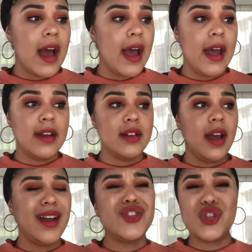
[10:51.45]
and
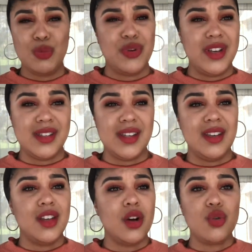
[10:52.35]
it's super easy,
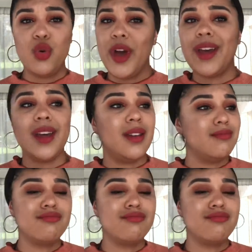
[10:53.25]
you know, quick,